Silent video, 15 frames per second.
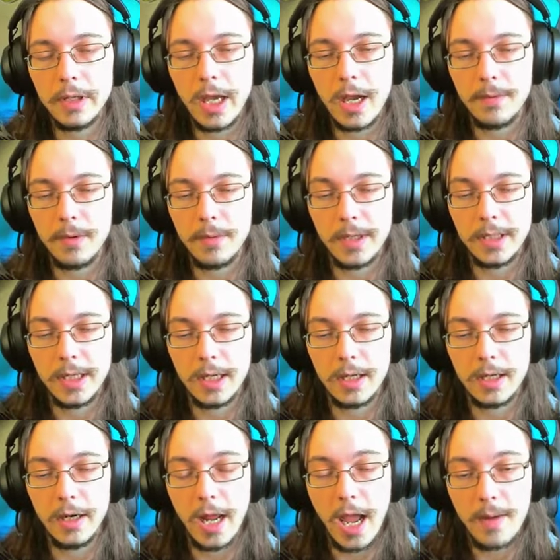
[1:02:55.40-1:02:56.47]
apple by taking
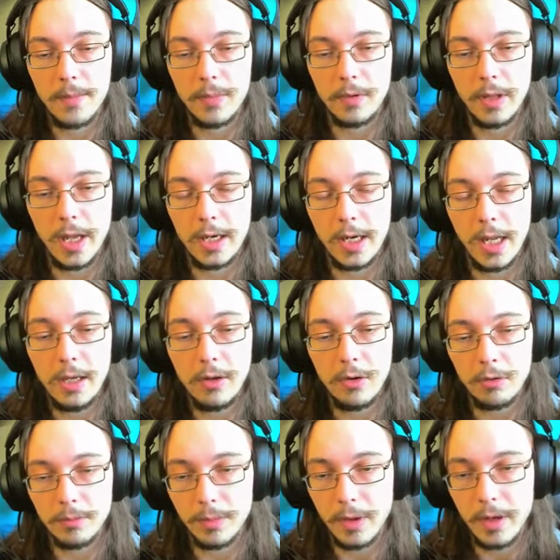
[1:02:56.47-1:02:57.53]
an apple and eight
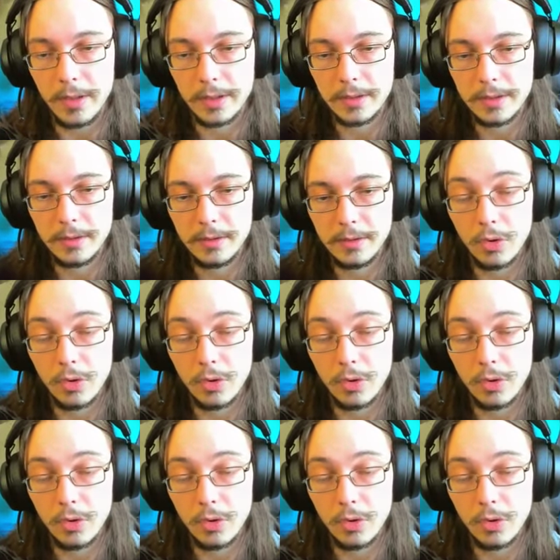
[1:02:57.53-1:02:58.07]
gold blocks,